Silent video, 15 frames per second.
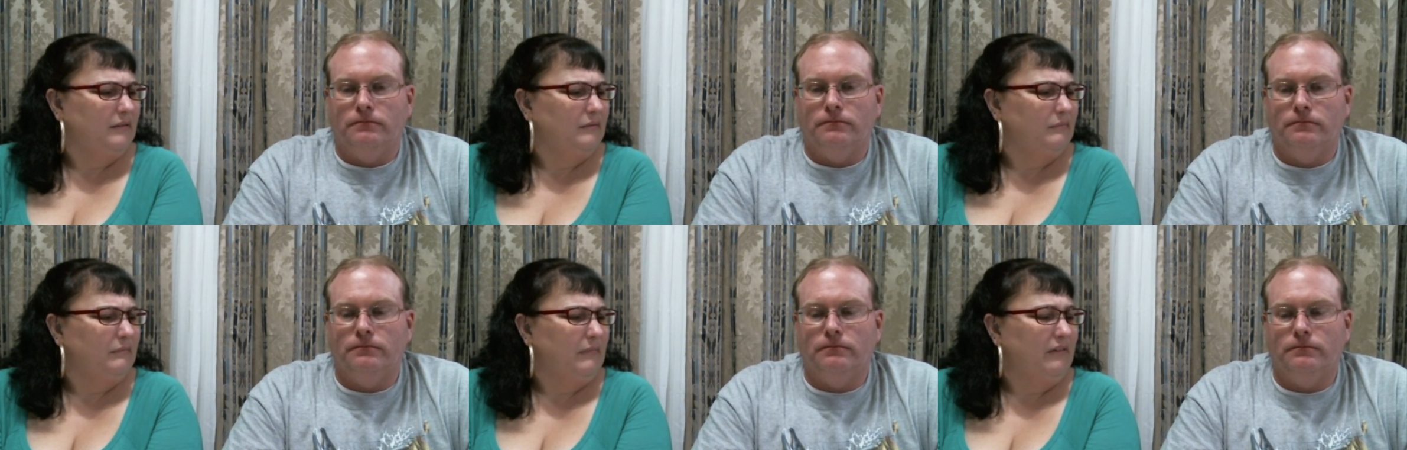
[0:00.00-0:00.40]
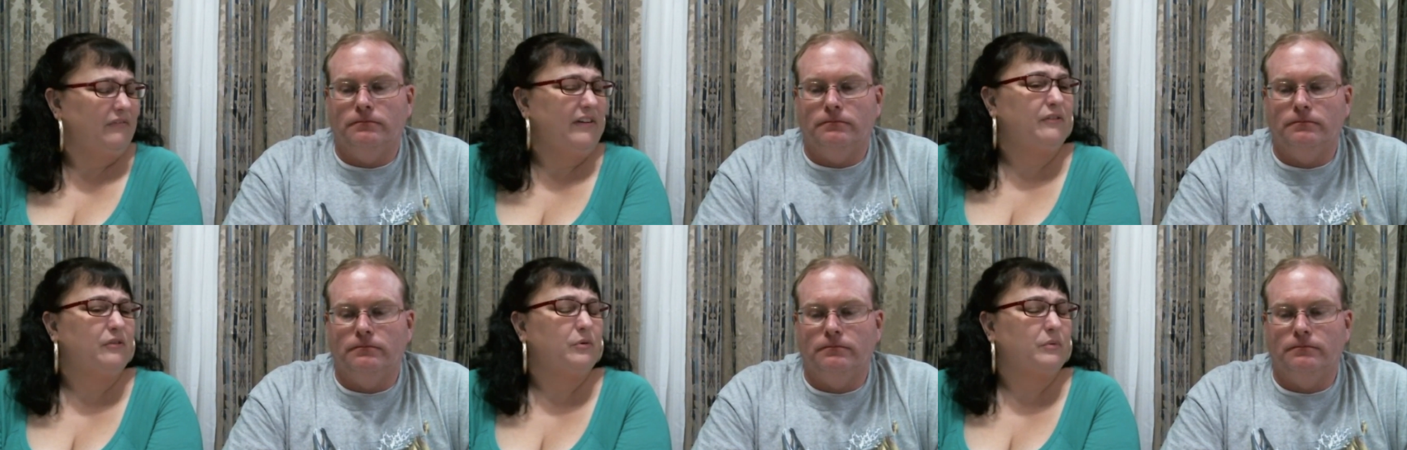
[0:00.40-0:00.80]
Speaker 1: My
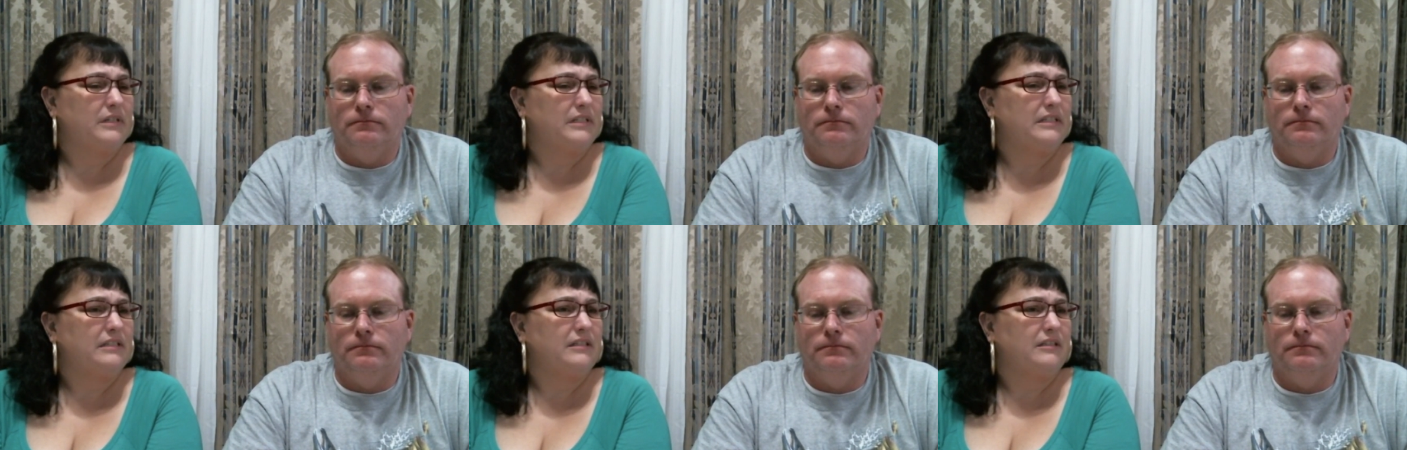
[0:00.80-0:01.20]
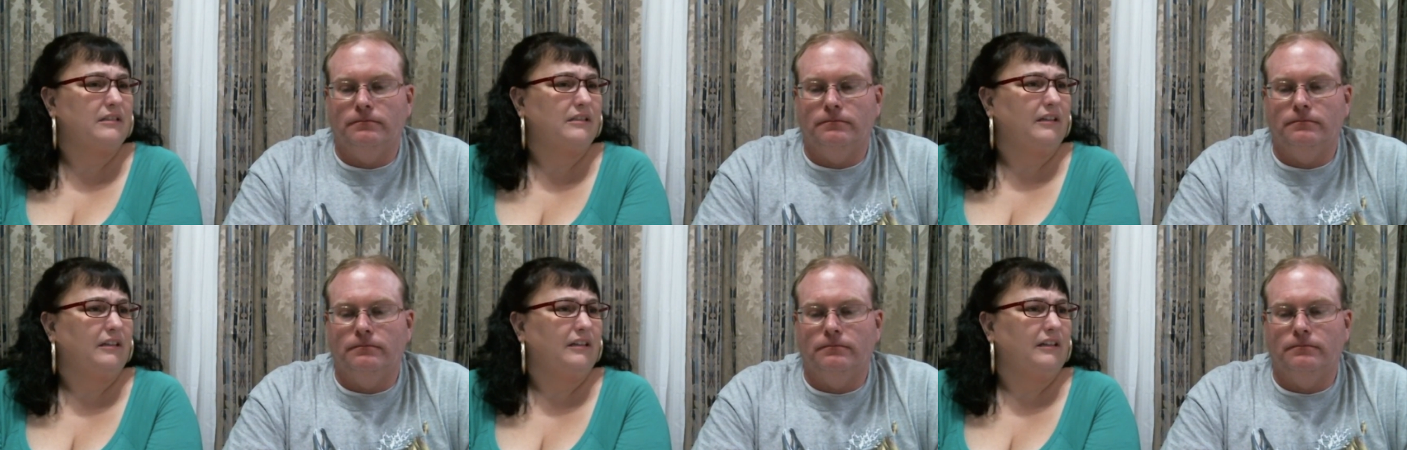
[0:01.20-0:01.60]
favorite ones,
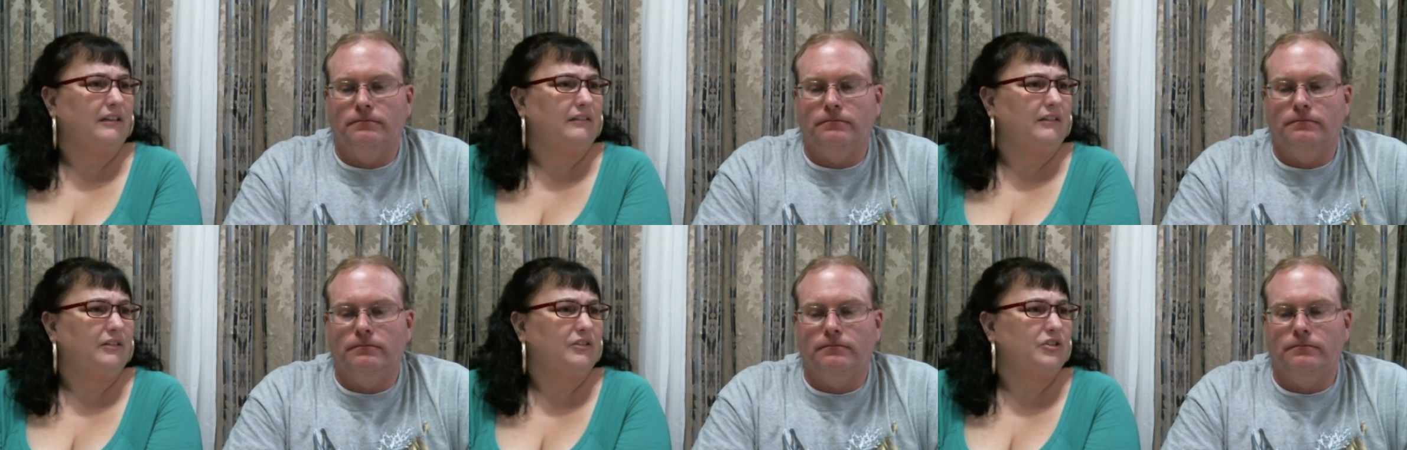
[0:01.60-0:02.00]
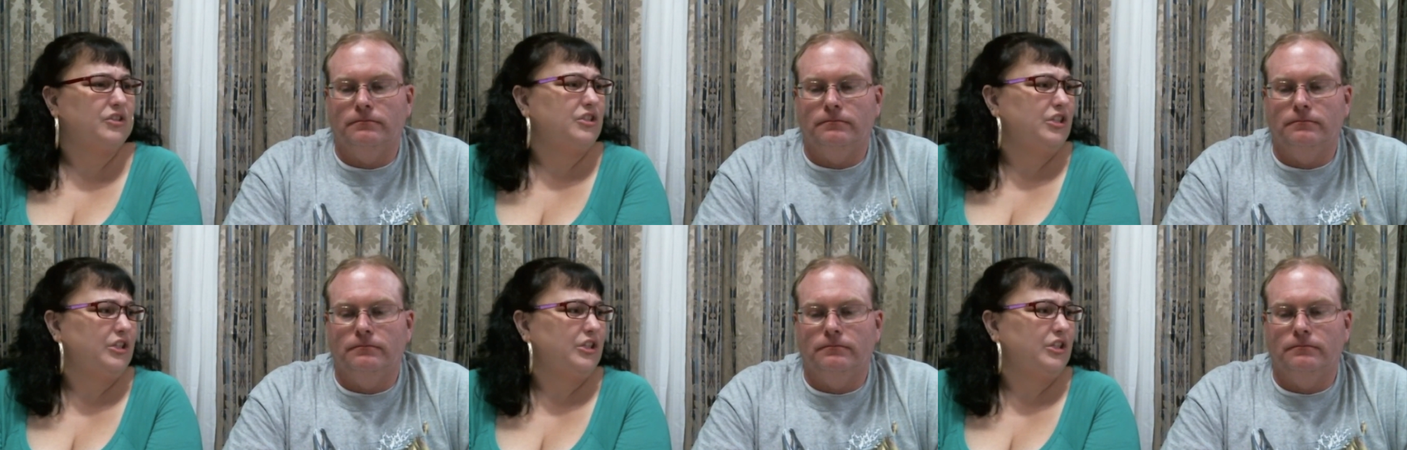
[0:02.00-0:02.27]
there's